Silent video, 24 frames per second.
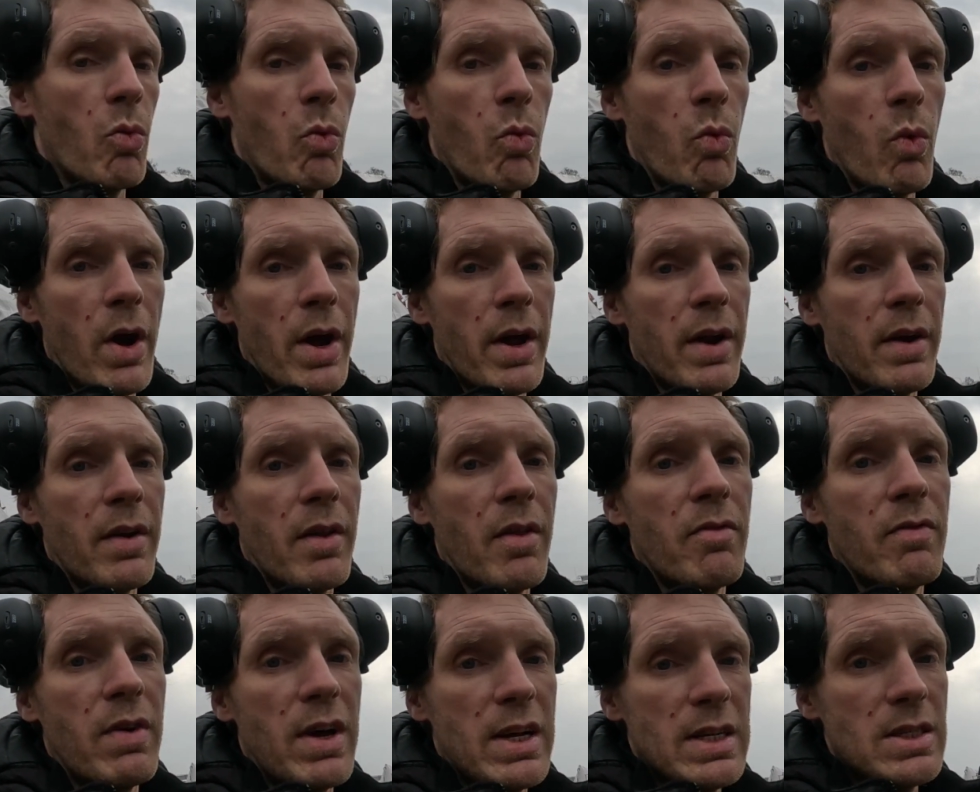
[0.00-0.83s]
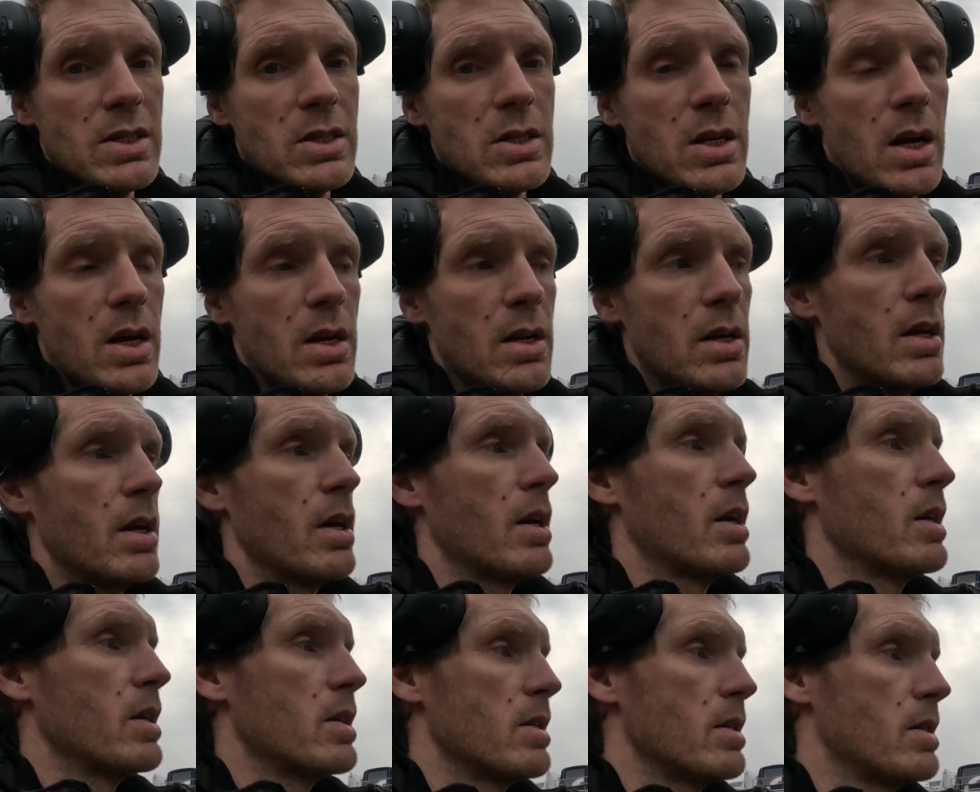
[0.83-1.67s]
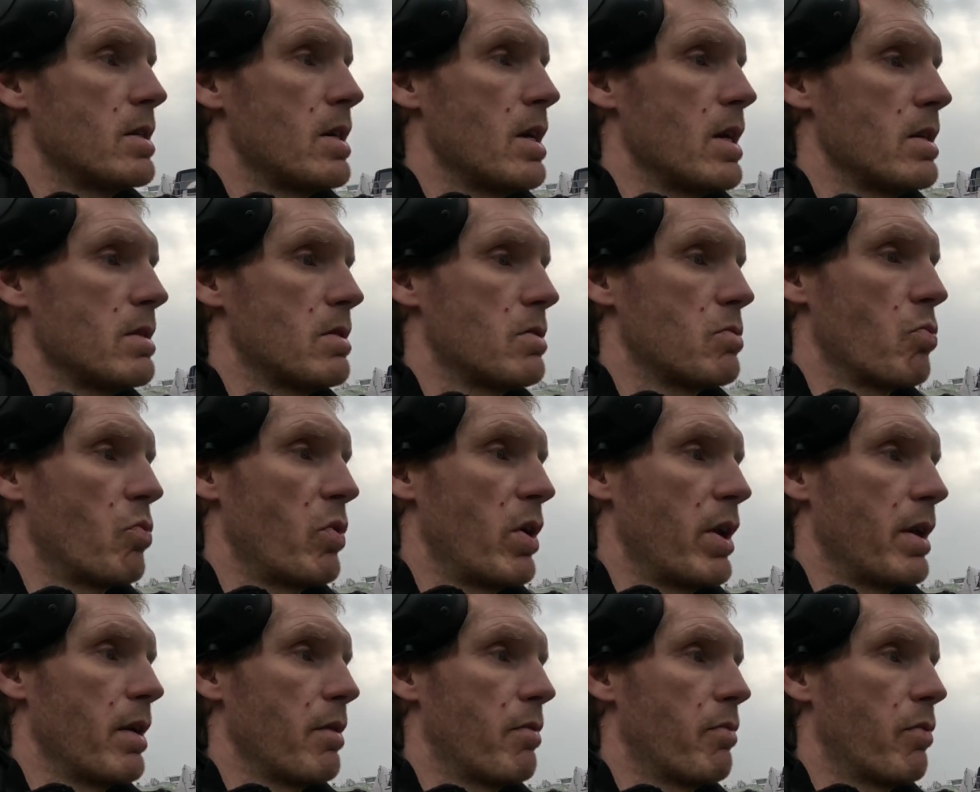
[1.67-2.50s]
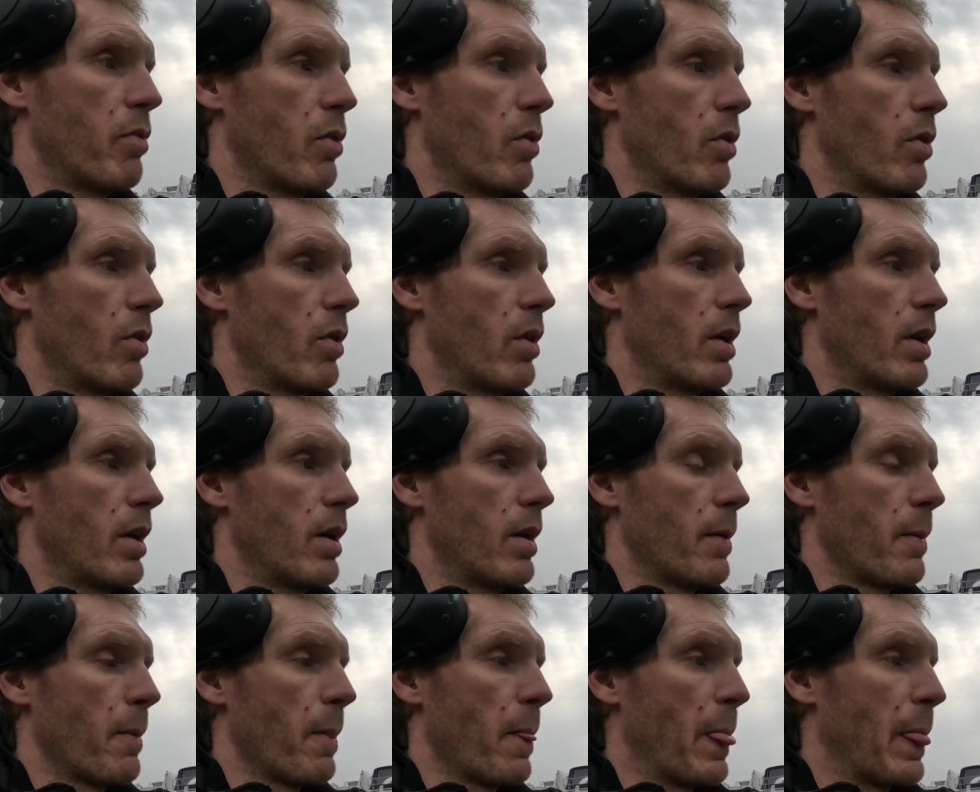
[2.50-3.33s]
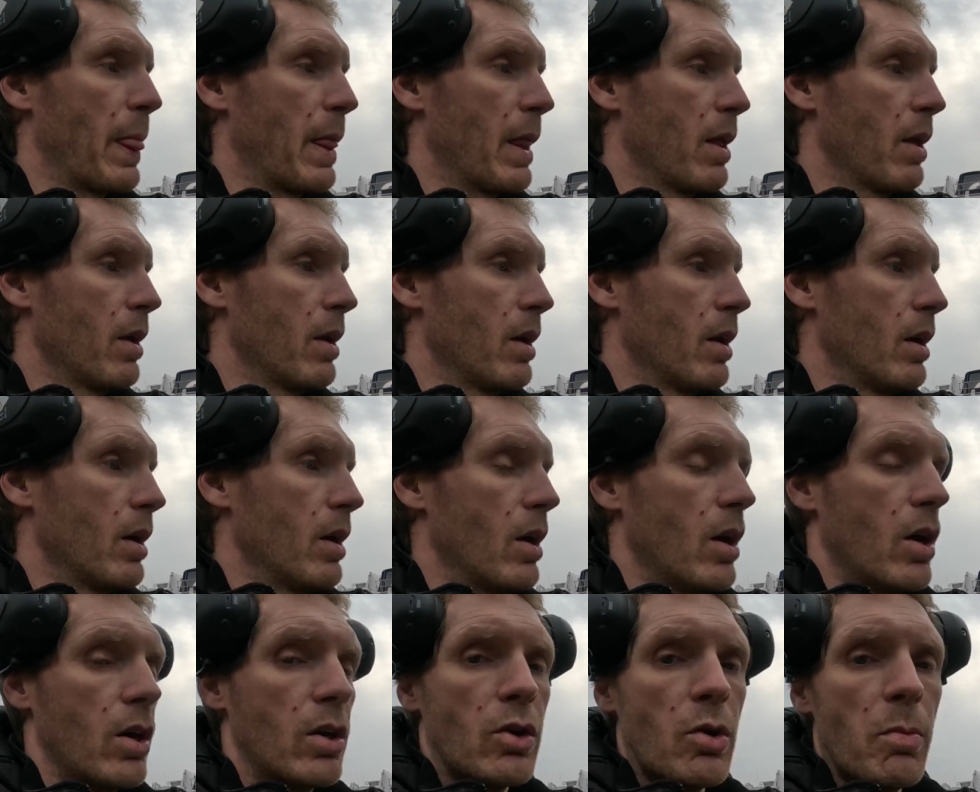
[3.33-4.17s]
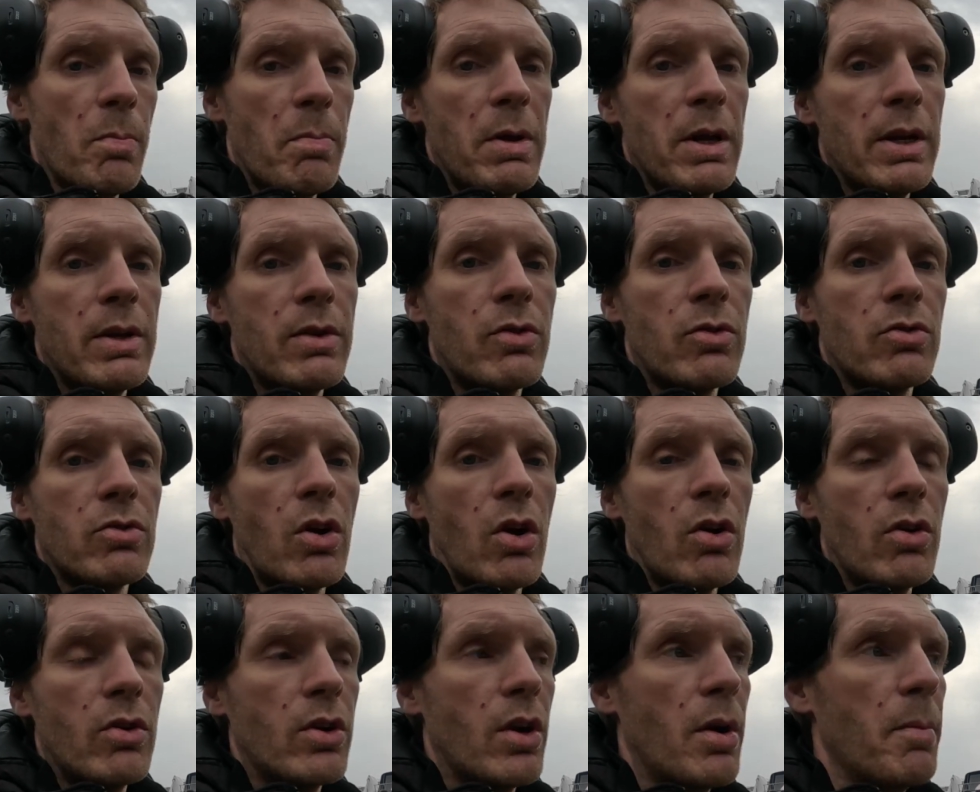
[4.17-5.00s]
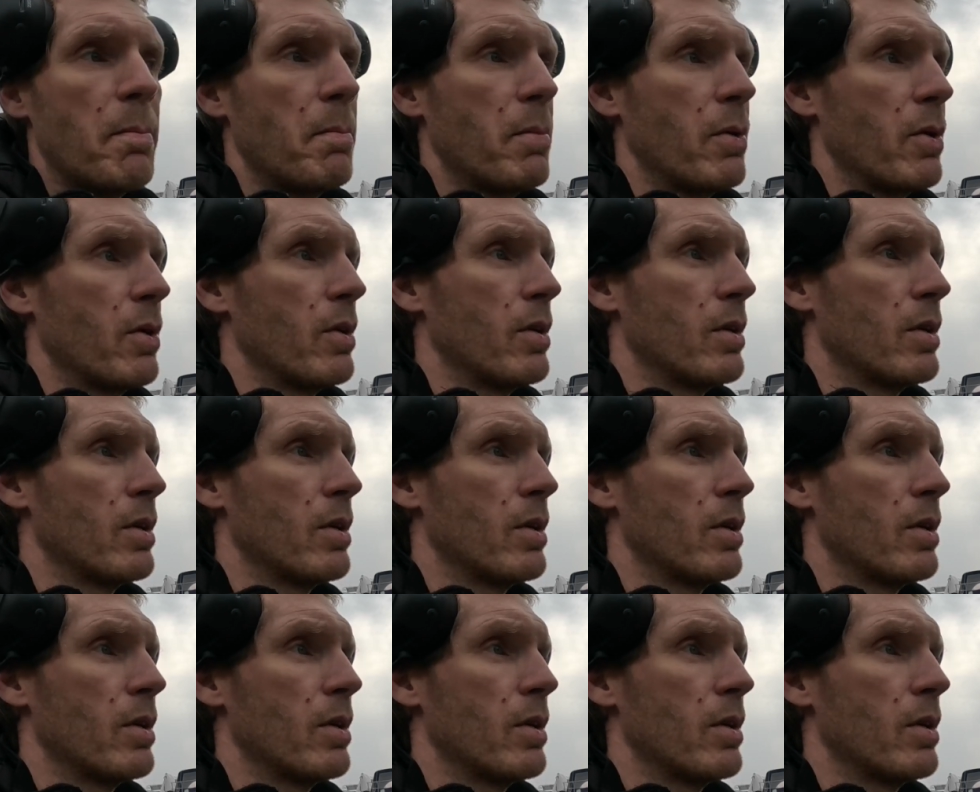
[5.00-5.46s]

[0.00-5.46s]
when that's done, she's ready for a complete startup.